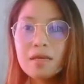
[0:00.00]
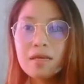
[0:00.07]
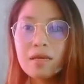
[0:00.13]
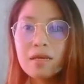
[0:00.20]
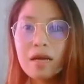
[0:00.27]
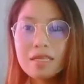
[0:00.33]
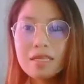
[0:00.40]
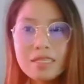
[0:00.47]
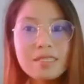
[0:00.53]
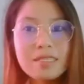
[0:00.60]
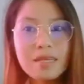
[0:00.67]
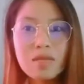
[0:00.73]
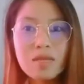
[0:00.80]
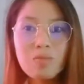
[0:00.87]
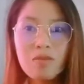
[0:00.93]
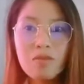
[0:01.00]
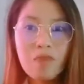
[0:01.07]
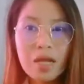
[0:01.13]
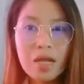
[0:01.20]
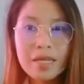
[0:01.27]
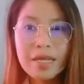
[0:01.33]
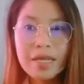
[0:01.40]
A test cannot be
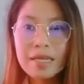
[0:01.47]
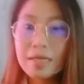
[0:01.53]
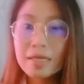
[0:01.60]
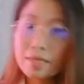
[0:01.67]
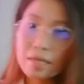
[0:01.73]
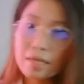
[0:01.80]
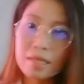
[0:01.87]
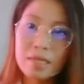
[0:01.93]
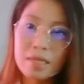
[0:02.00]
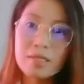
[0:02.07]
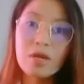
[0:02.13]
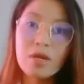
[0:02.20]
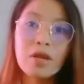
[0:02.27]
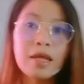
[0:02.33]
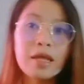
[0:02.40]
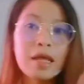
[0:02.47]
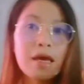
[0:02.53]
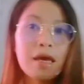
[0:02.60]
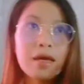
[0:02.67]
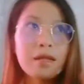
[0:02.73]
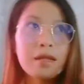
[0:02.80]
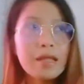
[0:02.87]
valid unless it is
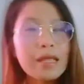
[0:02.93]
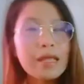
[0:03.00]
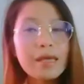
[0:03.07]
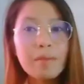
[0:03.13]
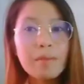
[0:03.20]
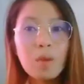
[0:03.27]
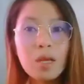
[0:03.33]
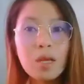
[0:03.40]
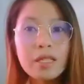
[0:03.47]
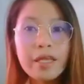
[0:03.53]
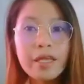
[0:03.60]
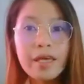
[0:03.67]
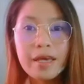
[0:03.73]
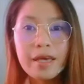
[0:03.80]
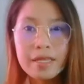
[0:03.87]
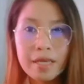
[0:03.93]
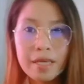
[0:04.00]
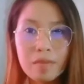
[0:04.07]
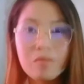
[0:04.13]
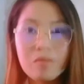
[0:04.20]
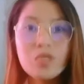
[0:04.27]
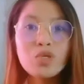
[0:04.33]
reliable and
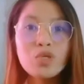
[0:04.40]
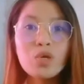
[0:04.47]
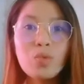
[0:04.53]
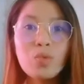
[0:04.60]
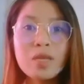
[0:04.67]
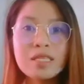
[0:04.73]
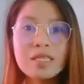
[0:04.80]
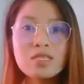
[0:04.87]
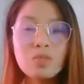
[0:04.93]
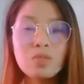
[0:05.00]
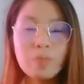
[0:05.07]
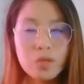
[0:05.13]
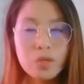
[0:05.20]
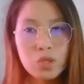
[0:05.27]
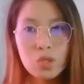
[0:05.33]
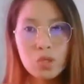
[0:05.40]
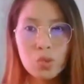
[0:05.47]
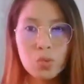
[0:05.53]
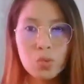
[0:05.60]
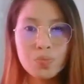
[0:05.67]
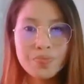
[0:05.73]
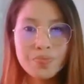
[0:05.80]
can measure what is supposed to.
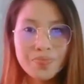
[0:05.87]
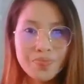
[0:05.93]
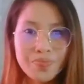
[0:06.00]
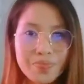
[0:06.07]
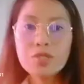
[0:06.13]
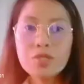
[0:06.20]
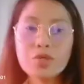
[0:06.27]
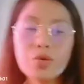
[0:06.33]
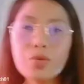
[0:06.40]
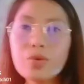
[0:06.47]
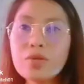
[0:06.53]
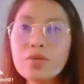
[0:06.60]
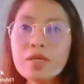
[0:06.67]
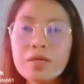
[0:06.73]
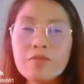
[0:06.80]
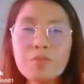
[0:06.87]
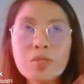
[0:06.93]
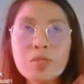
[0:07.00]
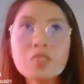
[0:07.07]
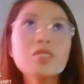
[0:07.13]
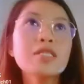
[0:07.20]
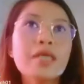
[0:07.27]
So the
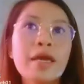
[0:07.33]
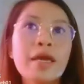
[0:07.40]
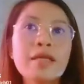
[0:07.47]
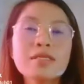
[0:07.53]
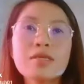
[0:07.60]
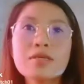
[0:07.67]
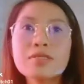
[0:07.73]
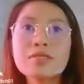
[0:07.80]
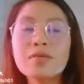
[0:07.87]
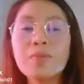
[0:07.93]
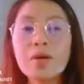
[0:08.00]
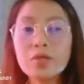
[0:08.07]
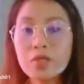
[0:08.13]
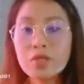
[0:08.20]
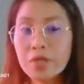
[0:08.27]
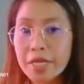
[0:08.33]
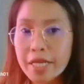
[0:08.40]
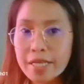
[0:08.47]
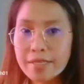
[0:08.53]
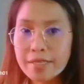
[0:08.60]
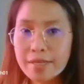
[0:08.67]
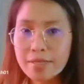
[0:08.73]
module 8 talks about
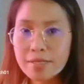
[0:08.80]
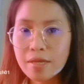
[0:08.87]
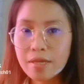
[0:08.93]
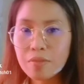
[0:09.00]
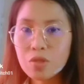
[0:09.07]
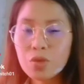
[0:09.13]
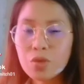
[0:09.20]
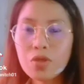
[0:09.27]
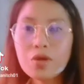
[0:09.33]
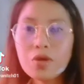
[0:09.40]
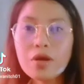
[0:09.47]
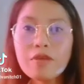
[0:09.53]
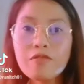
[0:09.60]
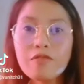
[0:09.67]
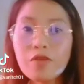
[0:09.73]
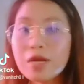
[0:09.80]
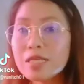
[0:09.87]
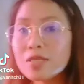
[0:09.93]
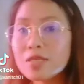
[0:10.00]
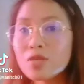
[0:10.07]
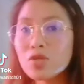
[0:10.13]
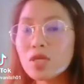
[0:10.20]
grading system. So there are 4
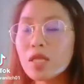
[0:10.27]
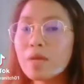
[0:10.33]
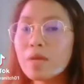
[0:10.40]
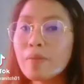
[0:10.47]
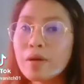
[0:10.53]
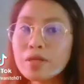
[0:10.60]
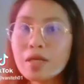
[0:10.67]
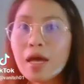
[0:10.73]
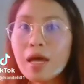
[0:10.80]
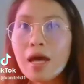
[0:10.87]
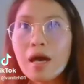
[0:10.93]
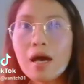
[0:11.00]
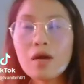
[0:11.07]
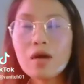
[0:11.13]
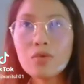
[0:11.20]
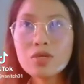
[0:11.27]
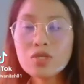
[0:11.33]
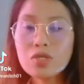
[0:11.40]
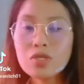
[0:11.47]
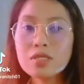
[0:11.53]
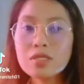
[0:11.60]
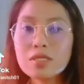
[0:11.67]
essential about
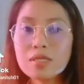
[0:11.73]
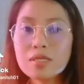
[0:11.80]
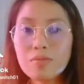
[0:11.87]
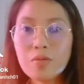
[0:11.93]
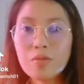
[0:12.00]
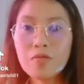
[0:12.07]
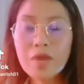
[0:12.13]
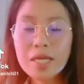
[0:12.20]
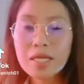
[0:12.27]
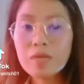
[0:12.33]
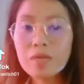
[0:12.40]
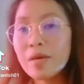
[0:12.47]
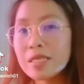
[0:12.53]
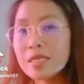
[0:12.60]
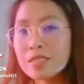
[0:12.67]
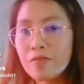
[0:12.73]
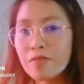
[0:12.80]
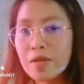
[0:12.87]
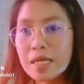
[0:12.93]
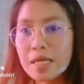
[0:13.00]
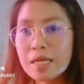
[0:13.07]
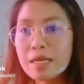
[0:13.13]
questions provided by
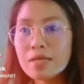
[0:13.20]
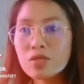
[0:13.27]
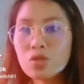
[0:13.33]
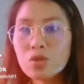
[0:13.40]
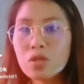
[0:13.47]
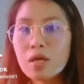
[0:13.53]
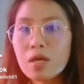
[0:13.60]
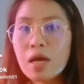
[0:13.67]
Stefanikis. So